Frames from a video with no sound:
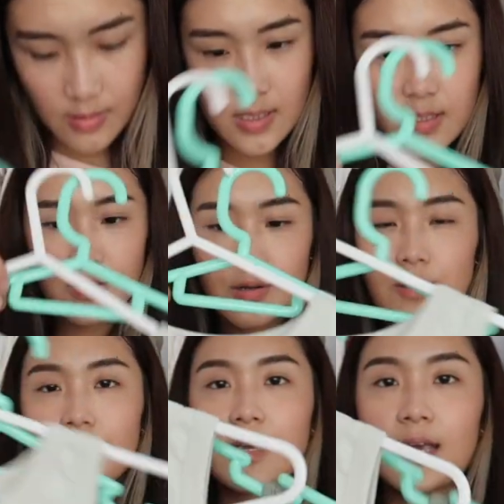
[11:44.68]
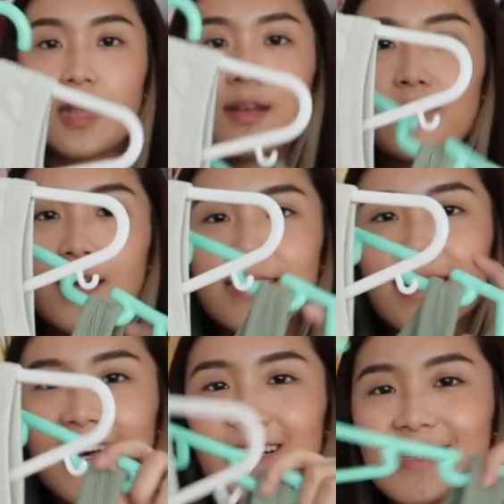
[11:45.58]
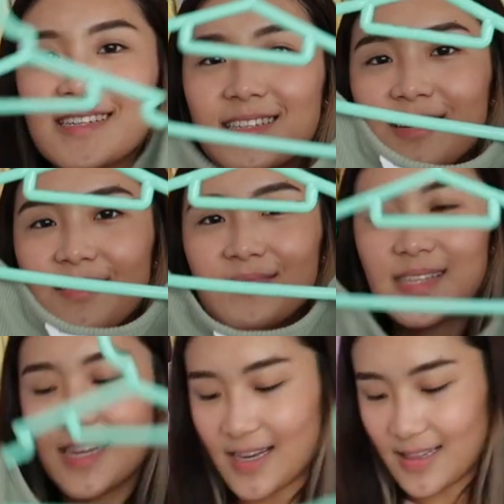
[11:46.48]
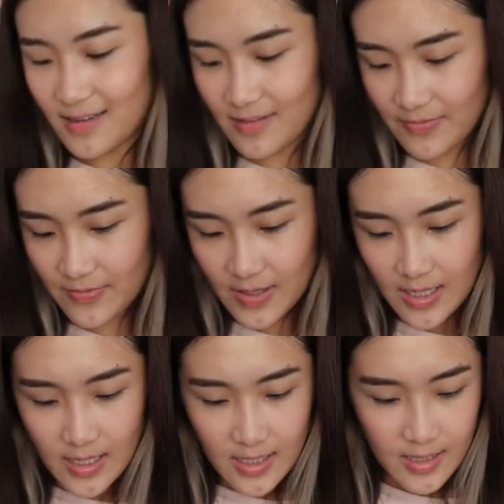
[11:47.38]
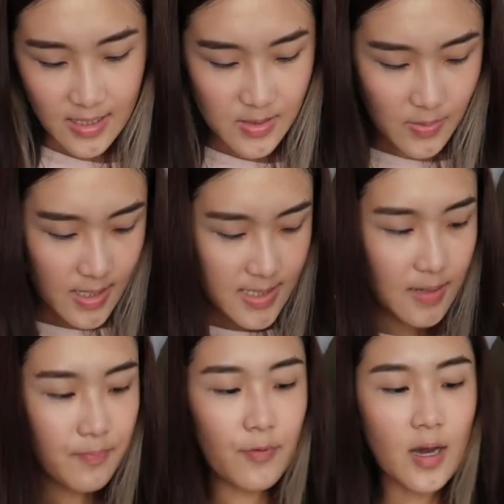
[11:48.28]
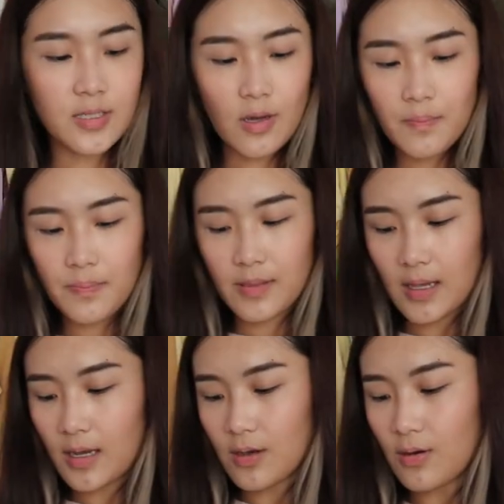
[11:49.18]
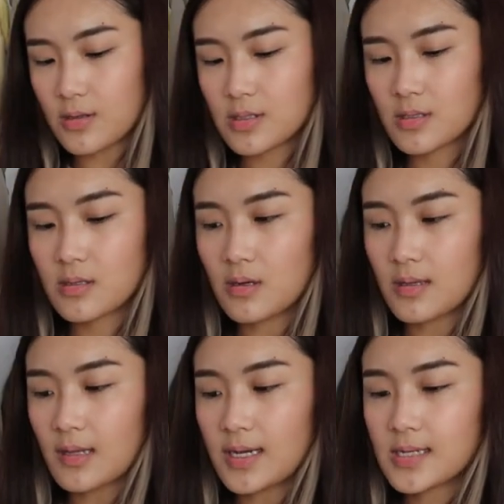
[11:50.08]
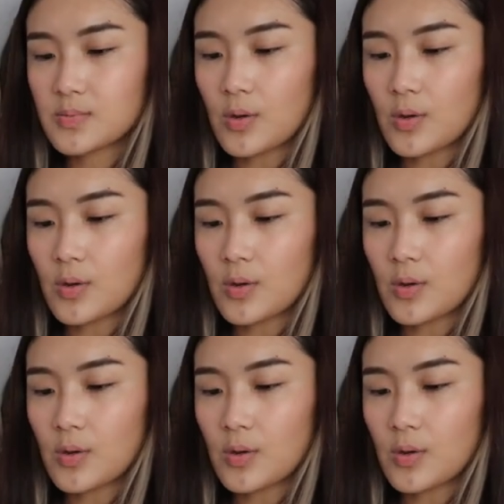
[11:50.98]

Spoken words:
these two, again, racer cut tops that I love. This one is a bra top that I got online as